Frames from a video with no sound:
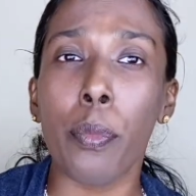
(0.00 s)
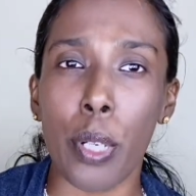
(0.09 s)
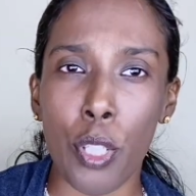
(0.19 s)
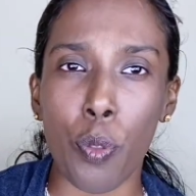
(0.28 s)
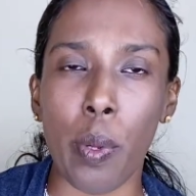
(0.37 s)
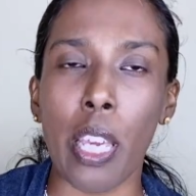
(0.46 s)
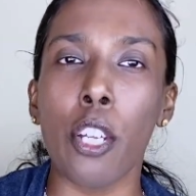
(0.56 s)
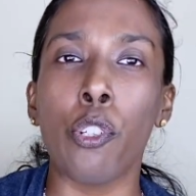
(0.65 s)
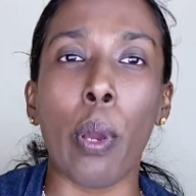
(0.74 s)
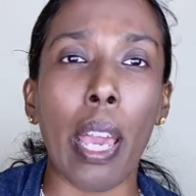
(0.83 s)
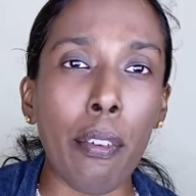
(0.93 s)
resume
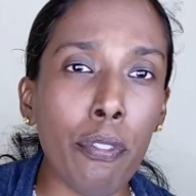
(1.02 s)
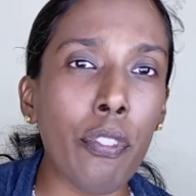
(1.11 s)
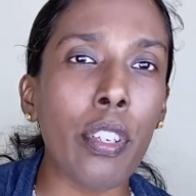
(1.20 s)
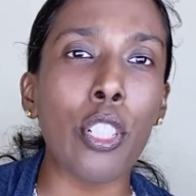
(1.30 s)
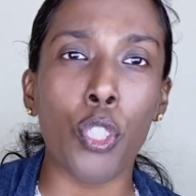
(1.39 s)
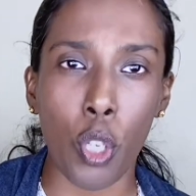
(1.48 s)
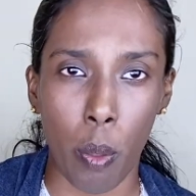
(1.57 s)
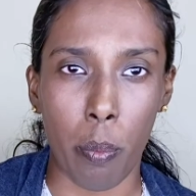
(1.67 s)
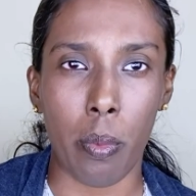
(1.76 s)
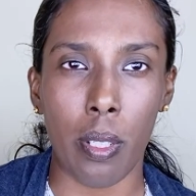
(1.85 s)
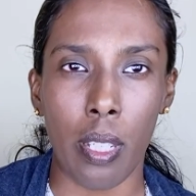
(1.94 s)
to every job,